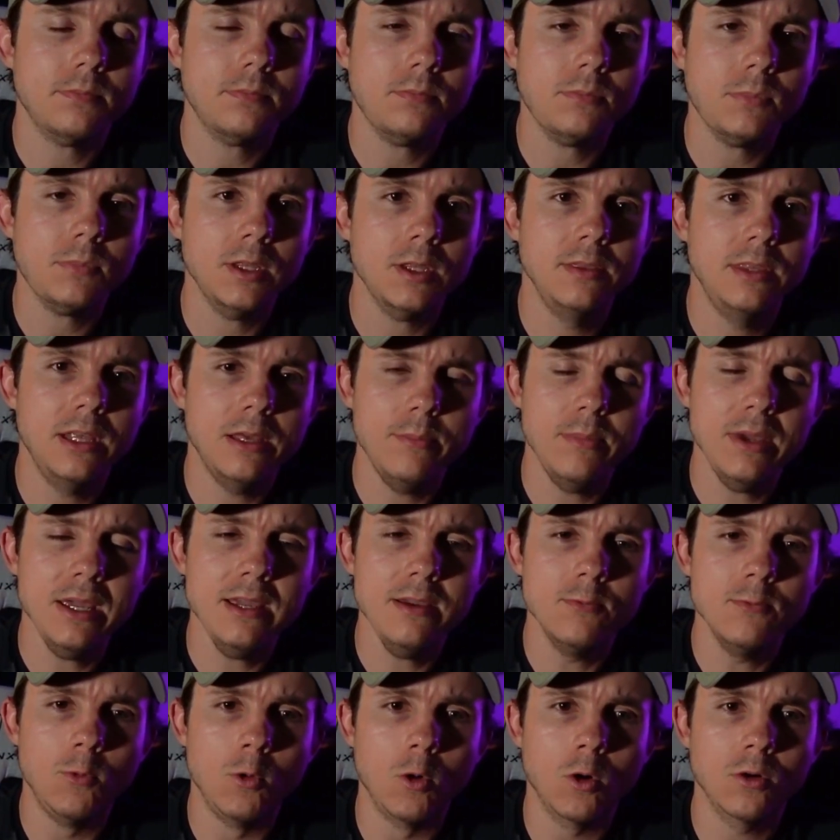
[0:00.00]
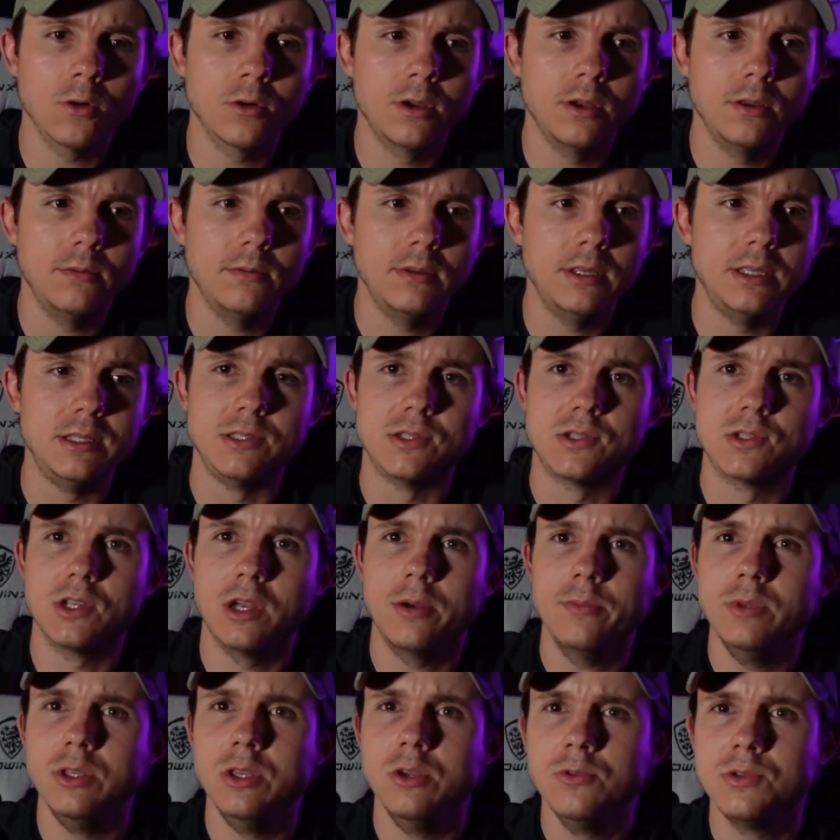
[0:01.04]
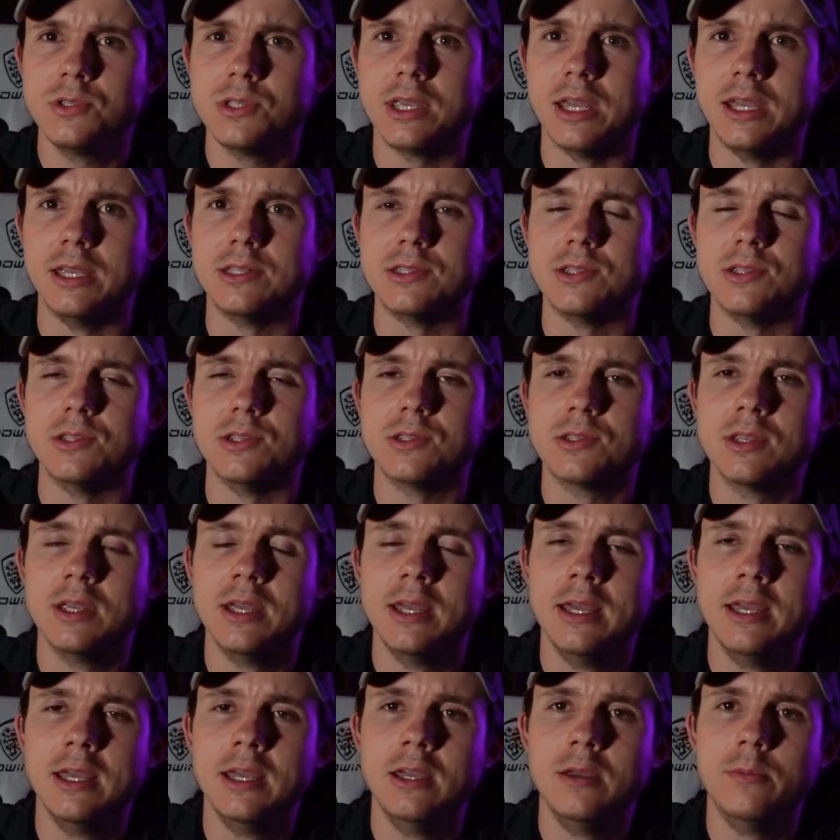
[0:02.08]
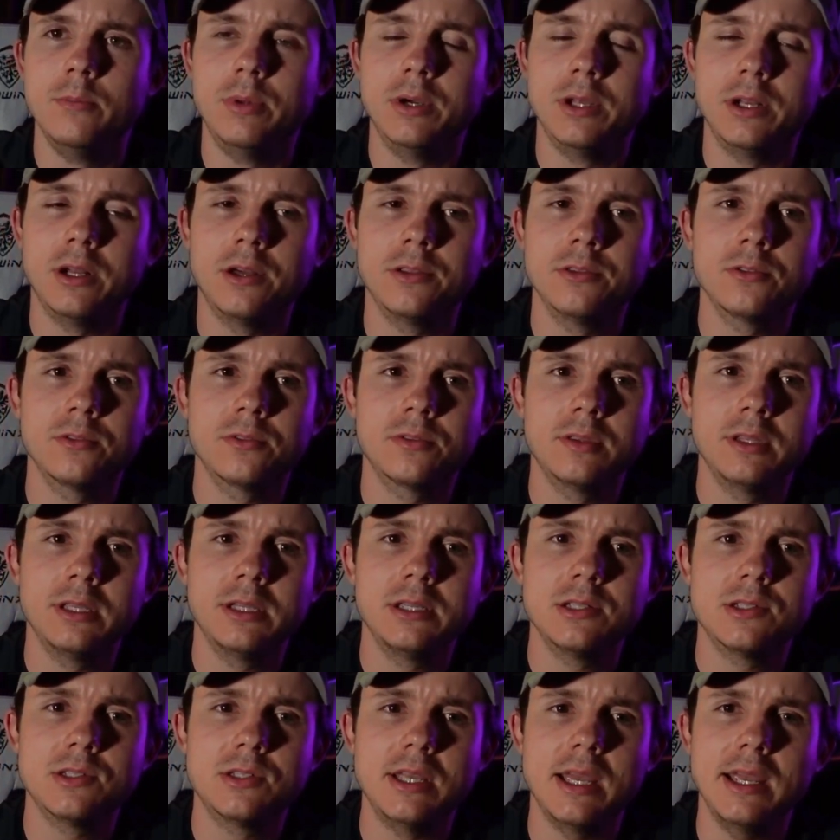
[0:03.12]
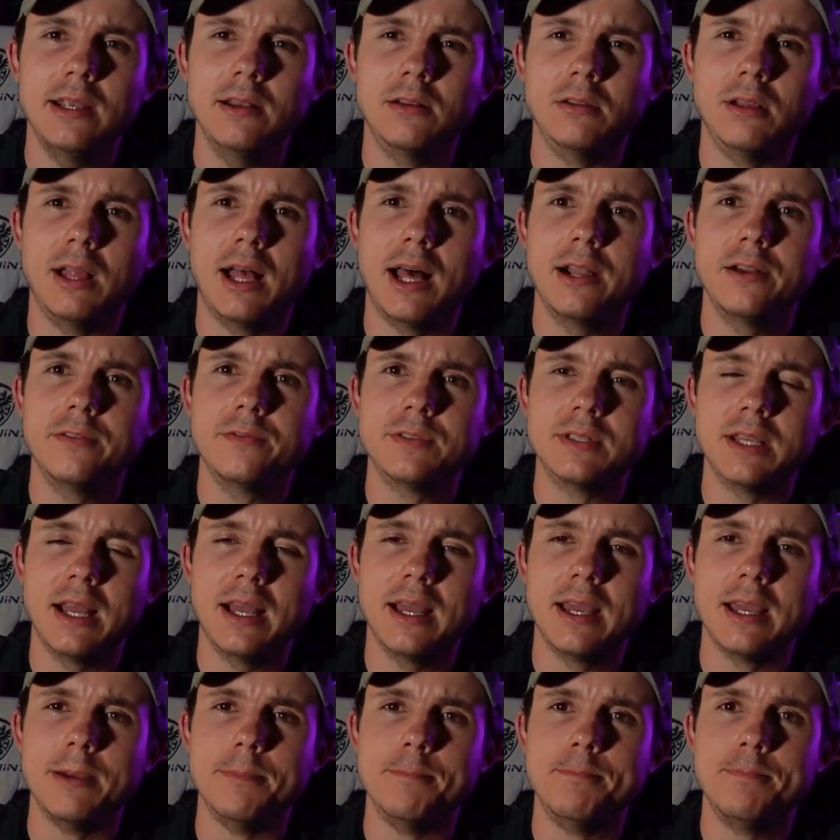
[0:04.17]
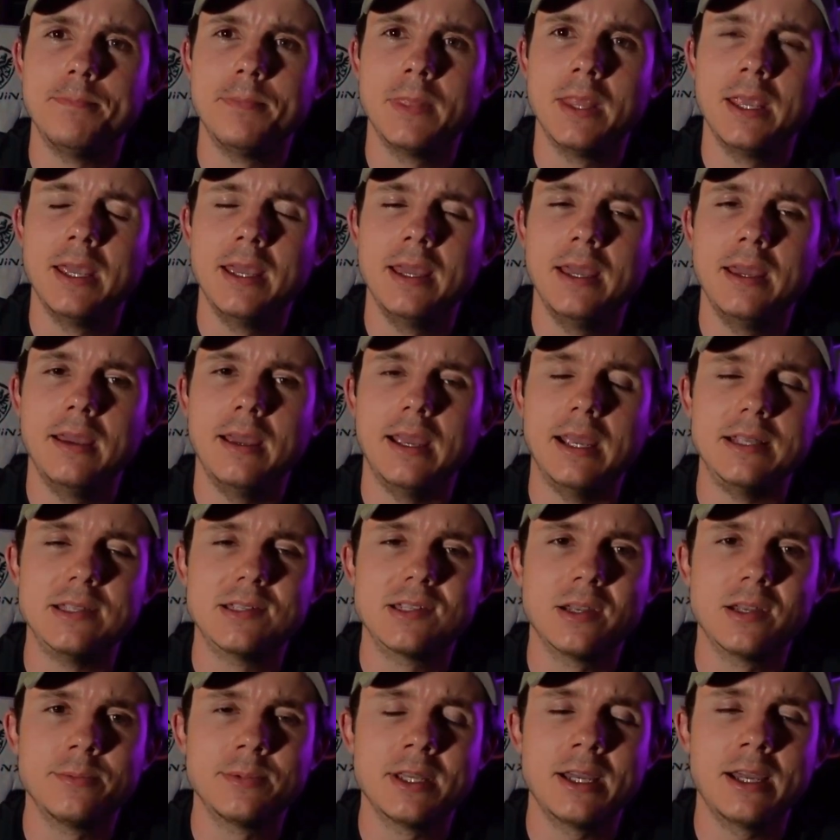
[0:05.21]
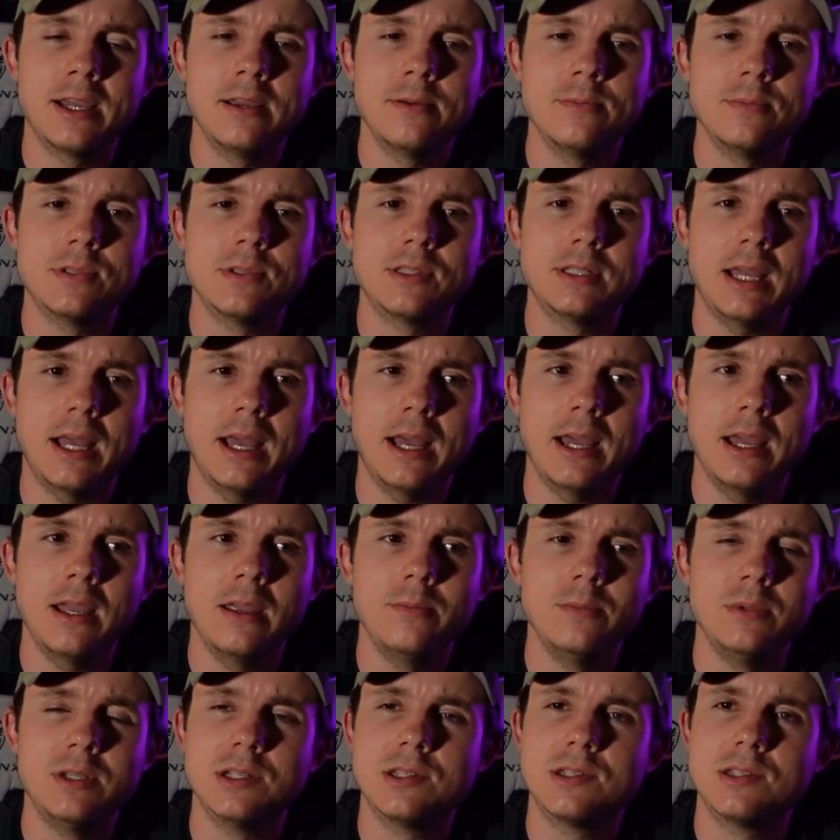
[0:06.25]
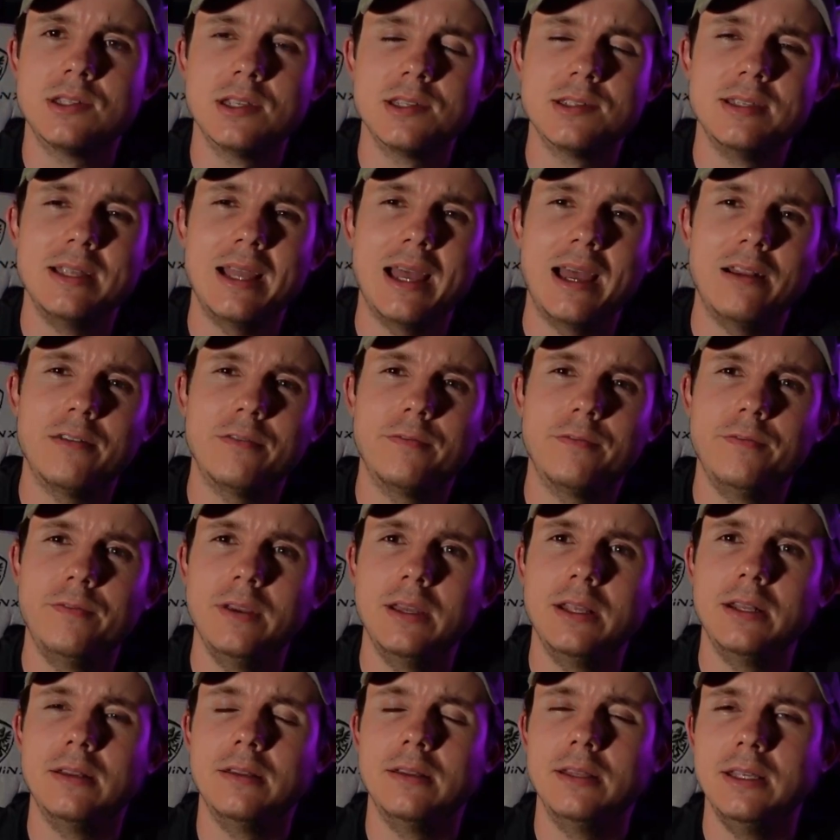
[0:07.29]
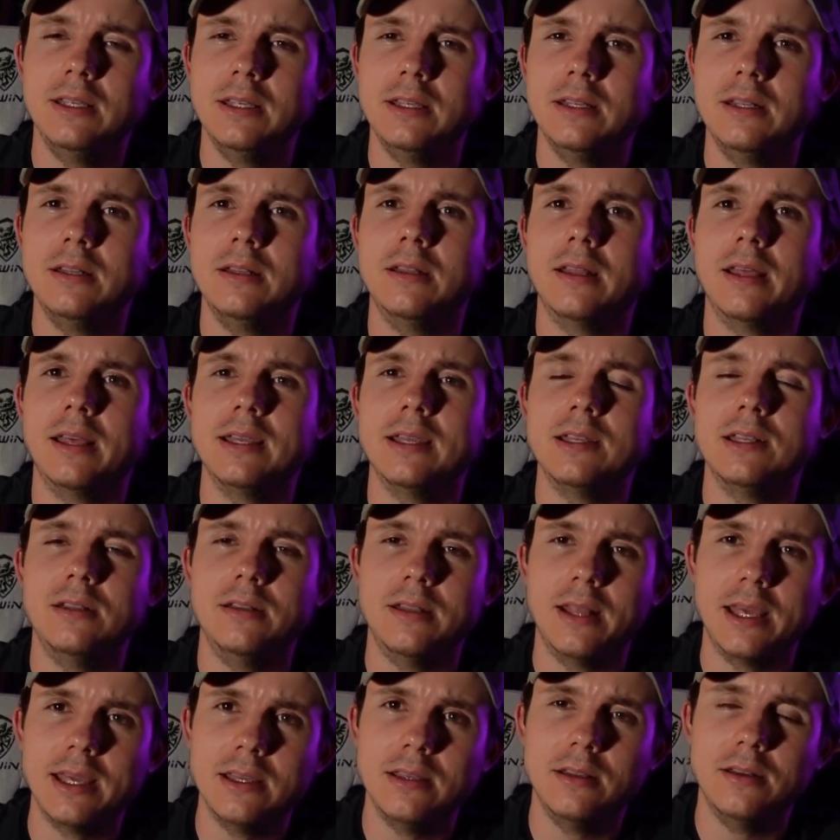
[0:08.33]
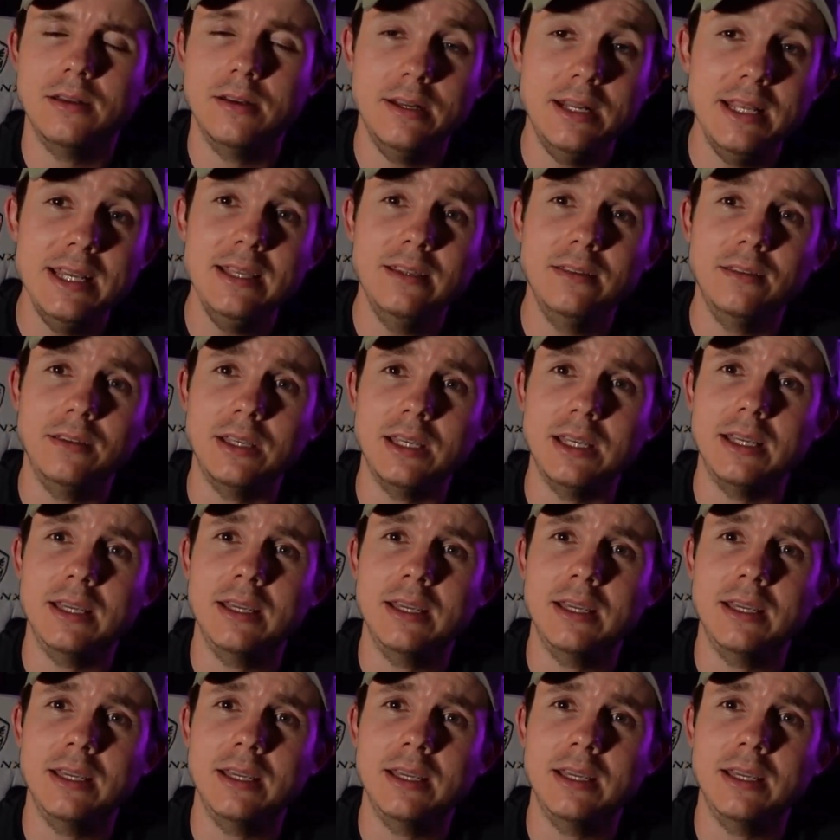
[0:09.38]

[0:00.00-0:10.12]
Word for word: that may work in some use cases, but other things take a lot of time. And sometimes time just does not fit in neatly